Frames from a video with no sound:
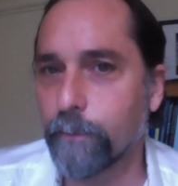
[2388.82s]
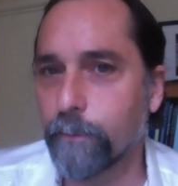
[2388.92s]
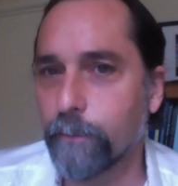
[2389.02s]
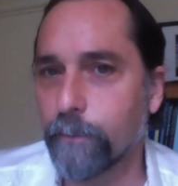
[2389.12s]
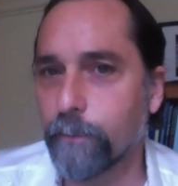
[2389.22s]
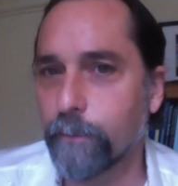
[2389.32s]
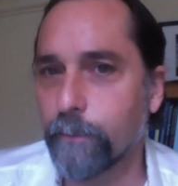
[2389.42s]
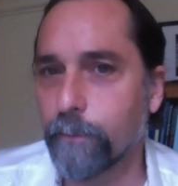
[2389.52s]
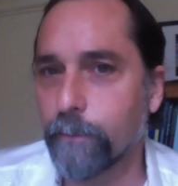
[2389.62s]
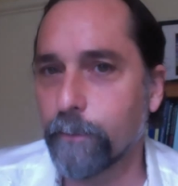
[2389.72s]
I would say
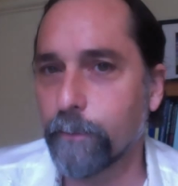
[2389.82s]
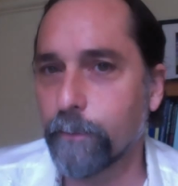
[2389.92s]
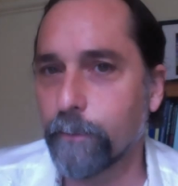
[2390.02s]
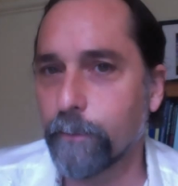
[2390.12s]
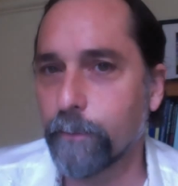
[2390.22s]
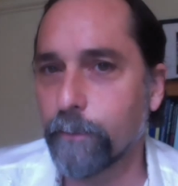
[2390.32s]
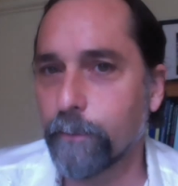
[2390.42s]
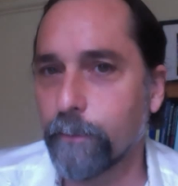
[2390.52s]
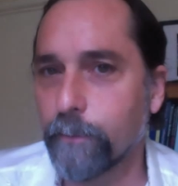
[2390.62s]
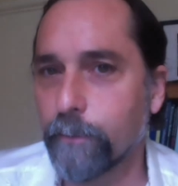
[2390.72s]
that the most obvious
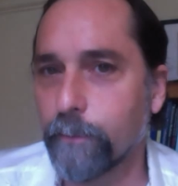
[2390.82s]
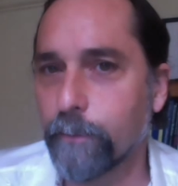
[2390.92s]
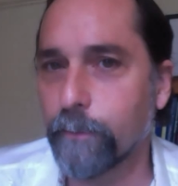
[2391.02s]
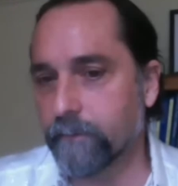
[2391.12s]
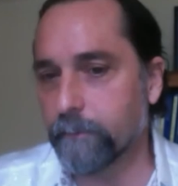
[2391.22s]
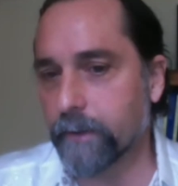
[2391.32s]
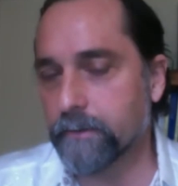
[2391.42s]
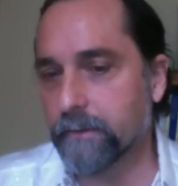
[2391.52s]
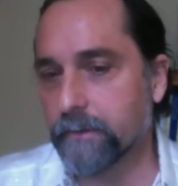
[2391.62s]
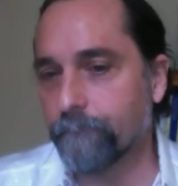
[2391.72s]
application of
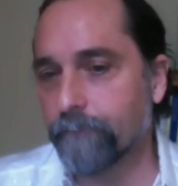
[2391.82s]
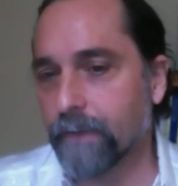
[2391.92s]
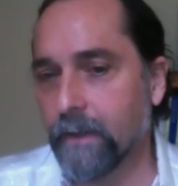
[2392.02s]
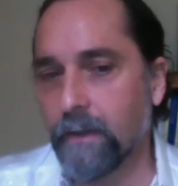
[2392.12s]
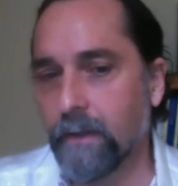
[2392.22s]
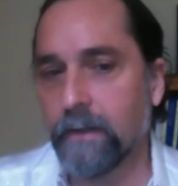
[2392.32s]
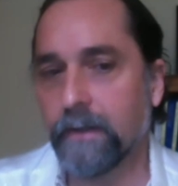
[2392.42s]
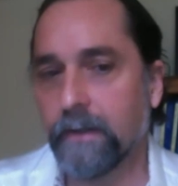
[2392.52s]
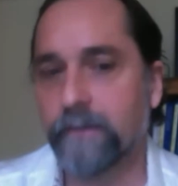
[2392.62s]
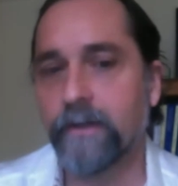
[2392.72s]
this information
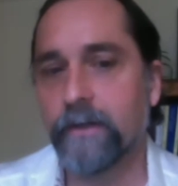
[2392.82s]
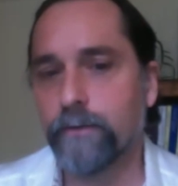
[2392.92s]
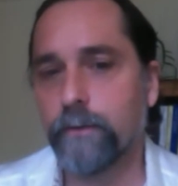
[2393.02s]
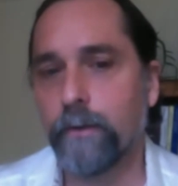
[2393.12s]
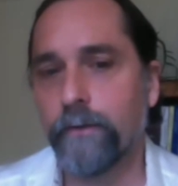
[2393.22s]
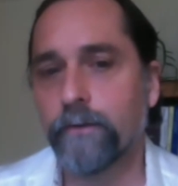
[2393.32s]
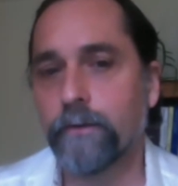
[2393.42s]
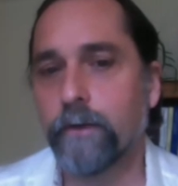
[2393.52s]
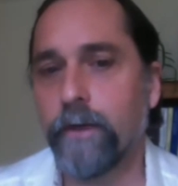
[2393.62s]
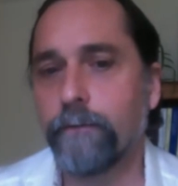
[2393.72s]
is that
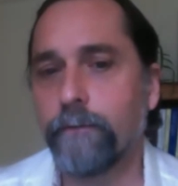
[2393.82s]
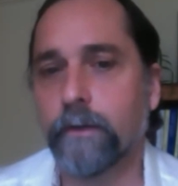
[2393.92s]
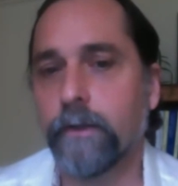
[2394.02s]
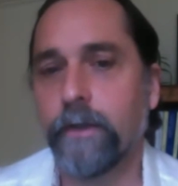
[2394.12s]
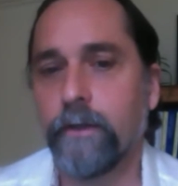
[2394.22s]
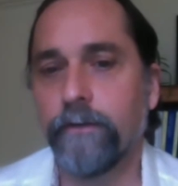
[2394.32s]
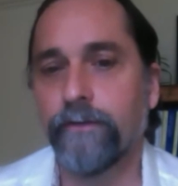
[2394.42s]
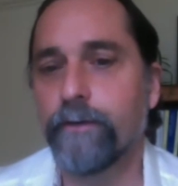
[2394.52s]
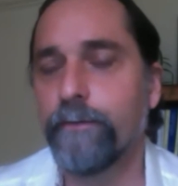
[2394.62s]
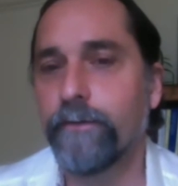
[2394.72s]
essential oils are great for
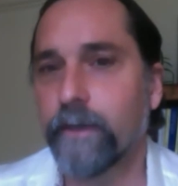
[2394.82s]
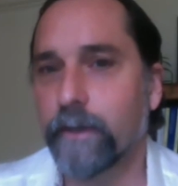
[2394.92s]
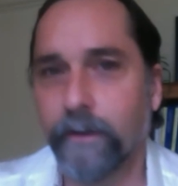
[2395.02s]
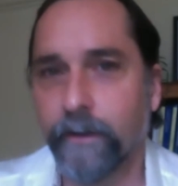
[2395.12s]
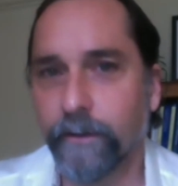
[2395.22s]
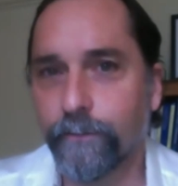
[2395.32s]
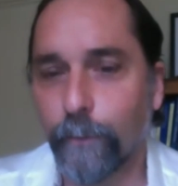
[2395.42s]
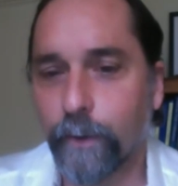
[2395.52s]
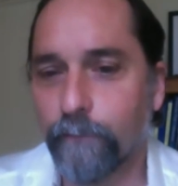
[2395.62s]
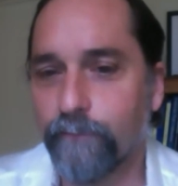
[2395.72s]
cleaning surface
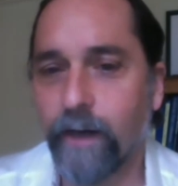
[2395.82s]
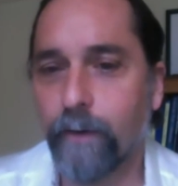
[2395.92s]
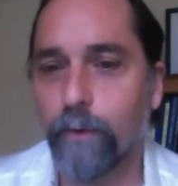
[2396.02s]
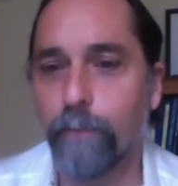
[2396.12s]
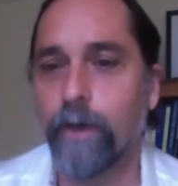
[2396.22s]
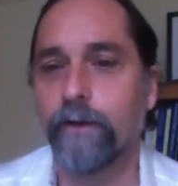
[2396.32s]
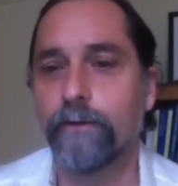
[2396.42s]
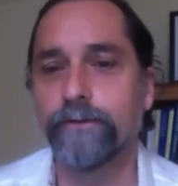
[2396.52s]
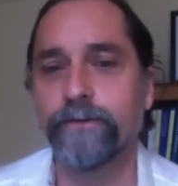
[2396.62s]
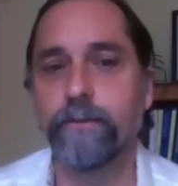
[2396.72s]
areas where viral
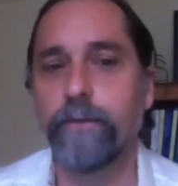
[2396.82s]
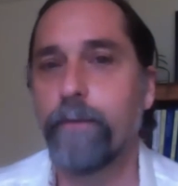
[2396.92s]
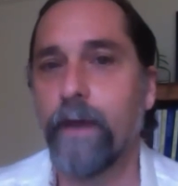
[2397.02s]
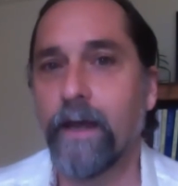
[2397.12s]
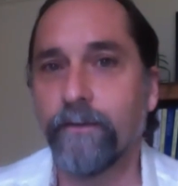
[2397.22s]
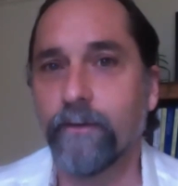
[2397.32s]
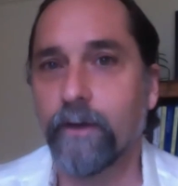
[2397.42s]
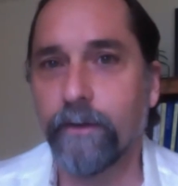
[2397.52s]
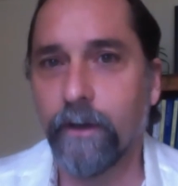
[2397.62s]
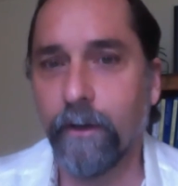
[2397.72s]
particles could be
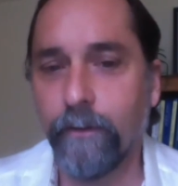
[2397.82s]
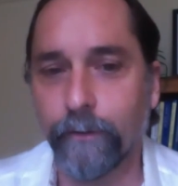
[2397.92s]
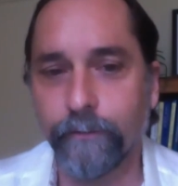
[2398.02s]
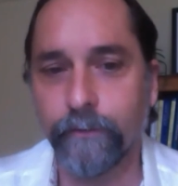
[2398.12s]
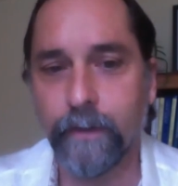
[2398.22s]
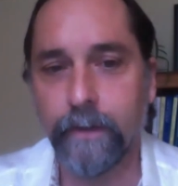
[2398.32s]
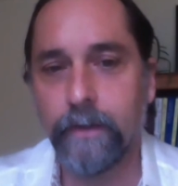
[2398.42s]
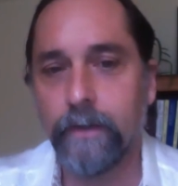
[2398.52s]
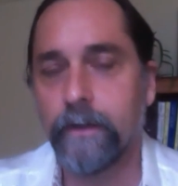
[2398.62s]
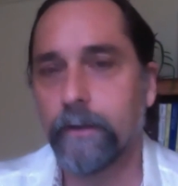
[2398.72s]
passed on to others.
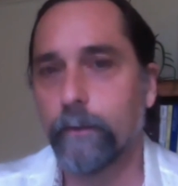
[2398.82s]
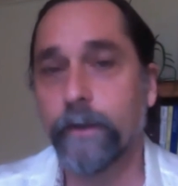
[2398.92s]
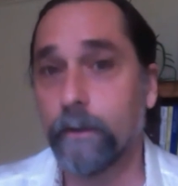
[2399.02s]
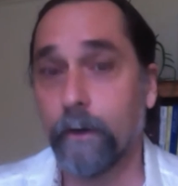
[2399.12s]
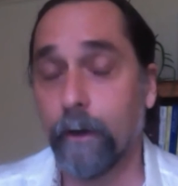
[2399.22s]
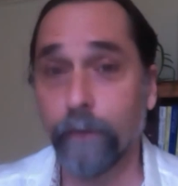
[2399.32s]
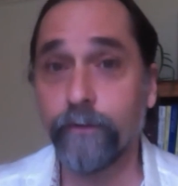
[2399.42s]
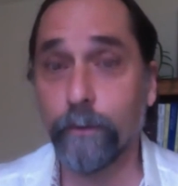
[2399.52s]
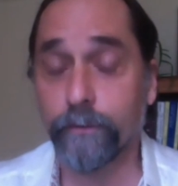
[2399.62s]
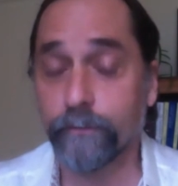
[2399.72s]
And we can
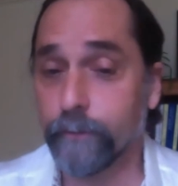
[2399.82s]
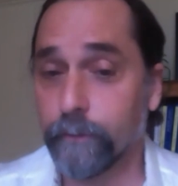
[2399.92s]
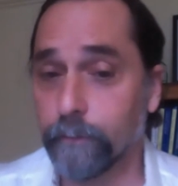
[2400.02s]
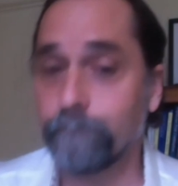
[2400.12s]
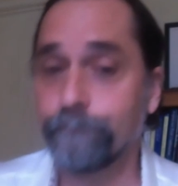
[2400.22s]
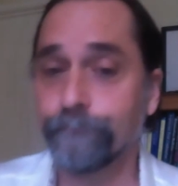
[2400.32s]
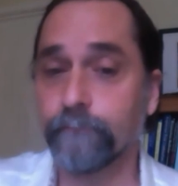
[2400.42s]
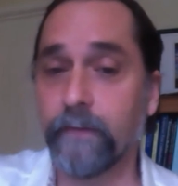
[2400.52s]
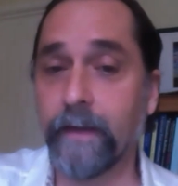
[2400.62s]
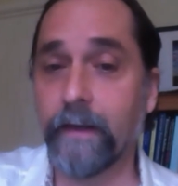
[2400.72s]
also assume
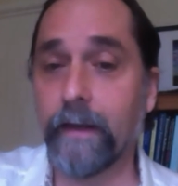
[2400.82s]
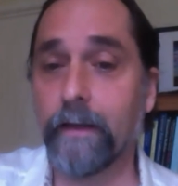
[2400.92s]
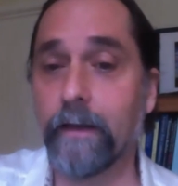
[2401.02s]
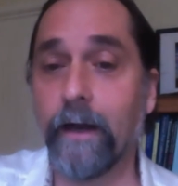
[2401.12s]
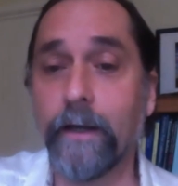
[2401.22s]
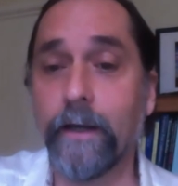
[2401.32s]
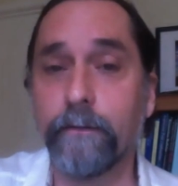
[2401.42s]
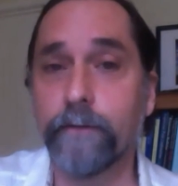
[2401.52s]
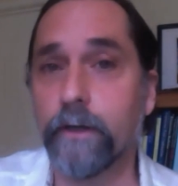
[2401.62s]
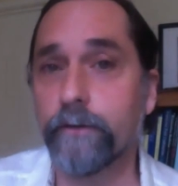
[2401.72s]
that at high
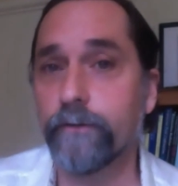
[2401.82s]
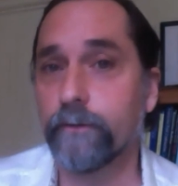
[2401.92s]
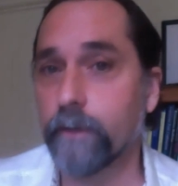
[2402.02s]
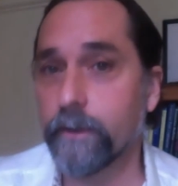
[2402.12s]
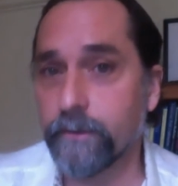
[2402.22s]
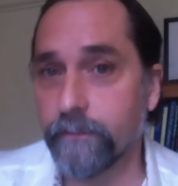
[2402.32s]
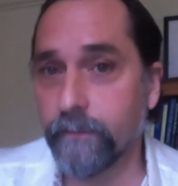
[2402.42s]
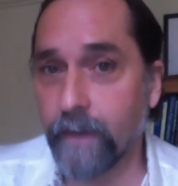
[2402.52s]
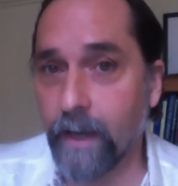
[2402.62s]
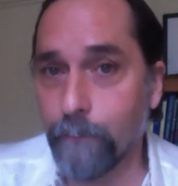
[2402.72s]
enough concentrations
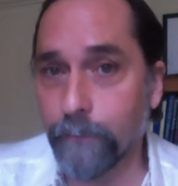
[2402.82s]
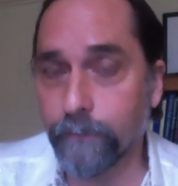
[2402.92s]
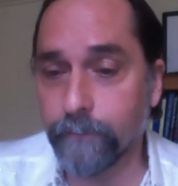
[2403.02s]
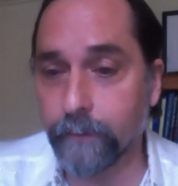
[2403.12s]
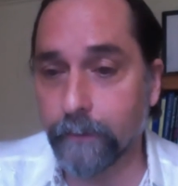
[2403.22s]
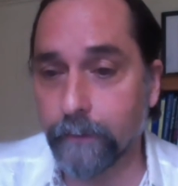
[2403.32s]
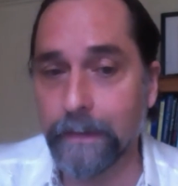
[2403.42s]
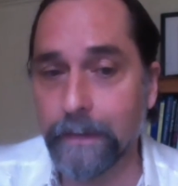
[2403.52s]
in the atmosphere,